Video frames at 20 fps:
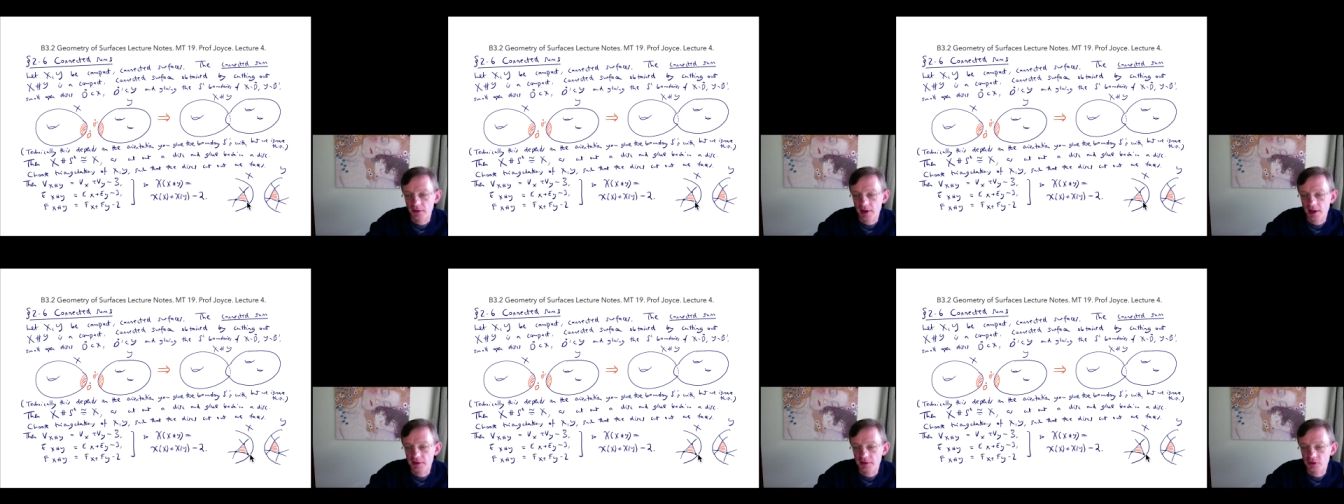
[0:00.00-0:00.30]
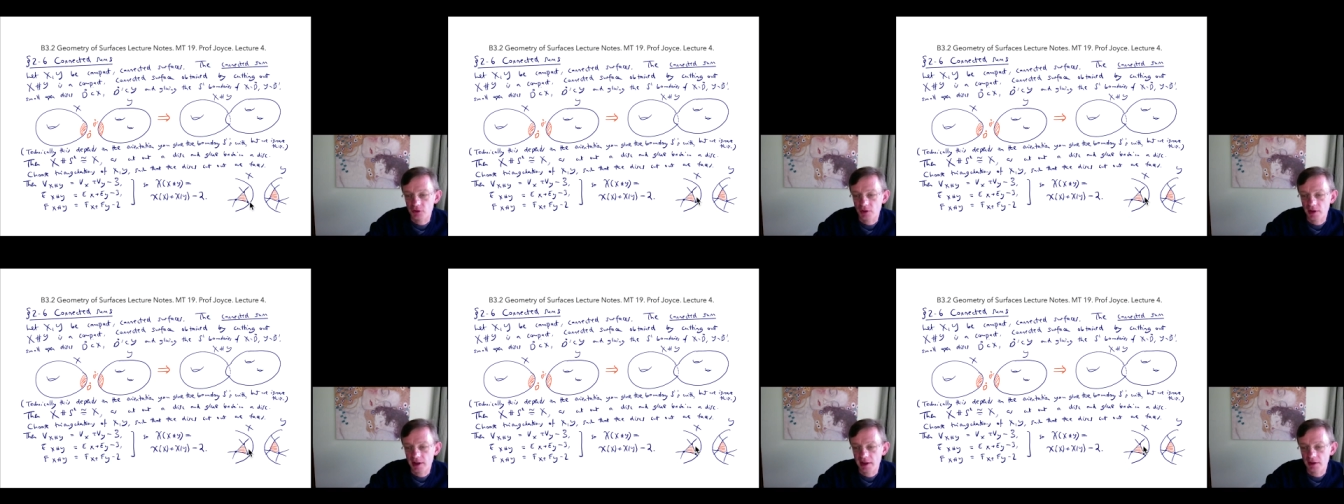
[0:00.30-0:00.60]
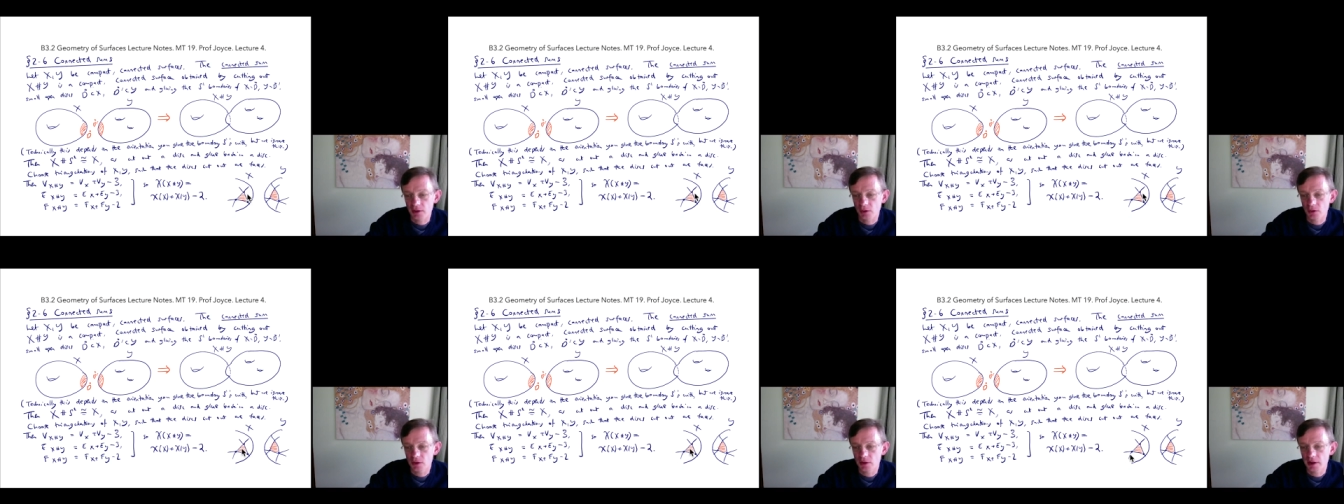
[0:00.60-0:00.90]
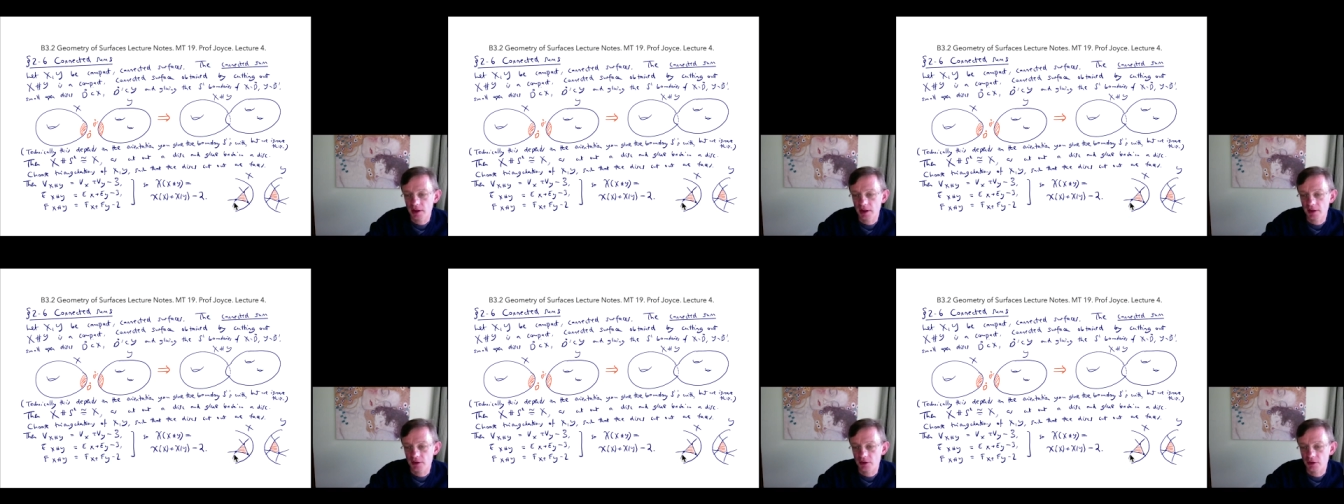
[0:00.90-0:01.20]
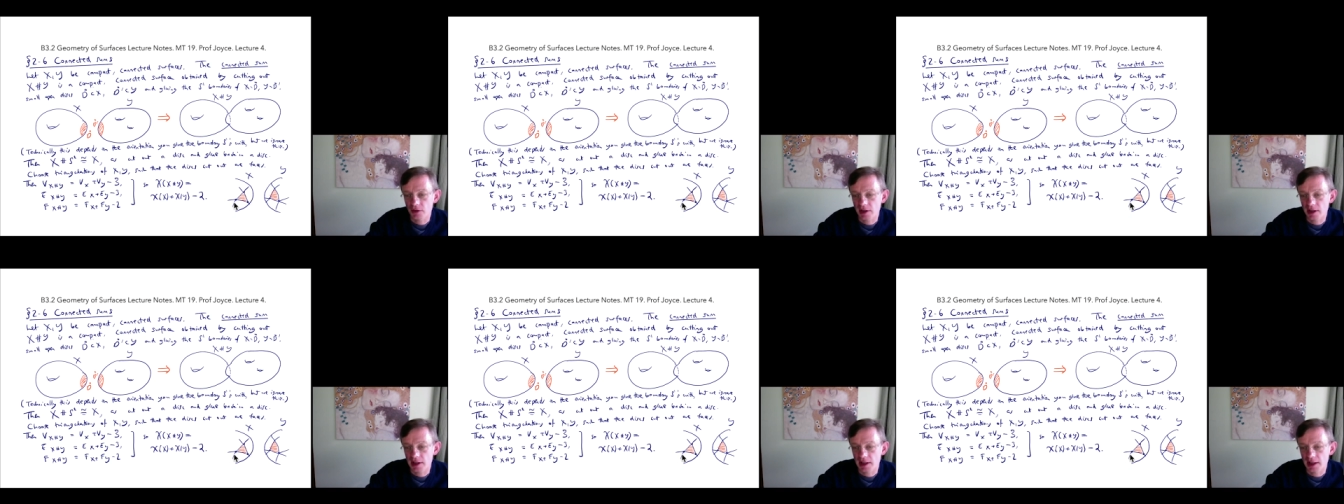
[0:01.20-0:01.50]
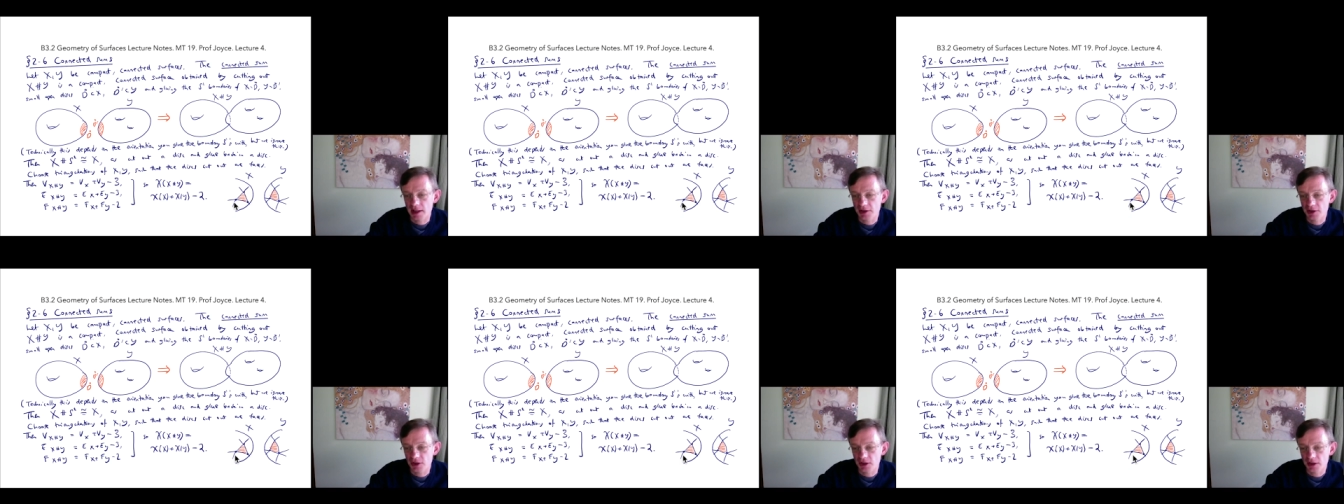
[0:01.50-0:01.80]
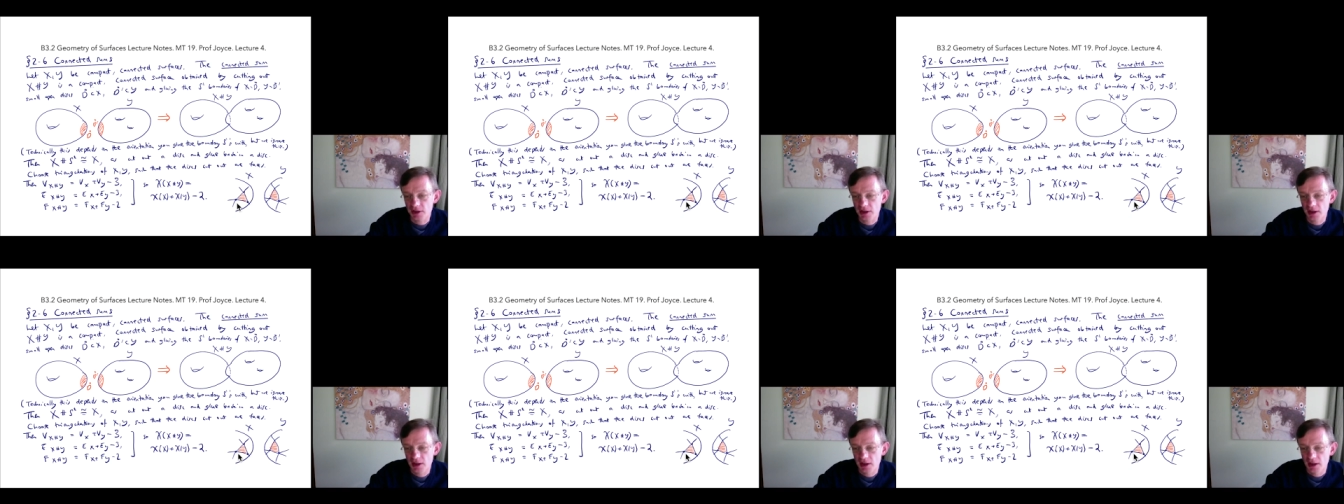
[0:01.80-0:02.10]
there's a triangle in the
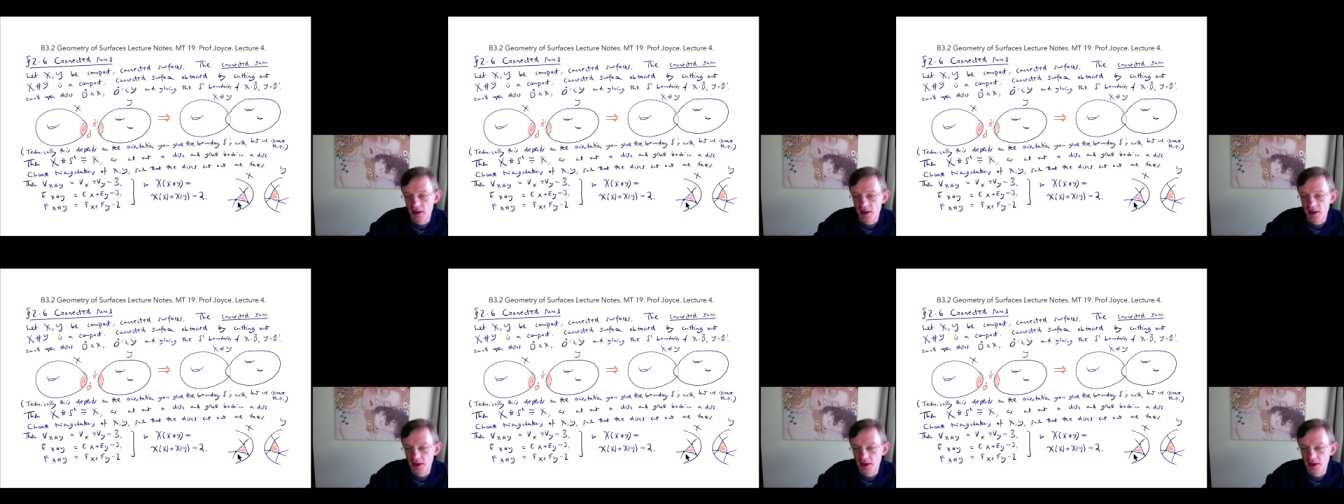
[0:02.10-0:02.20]
triangulation.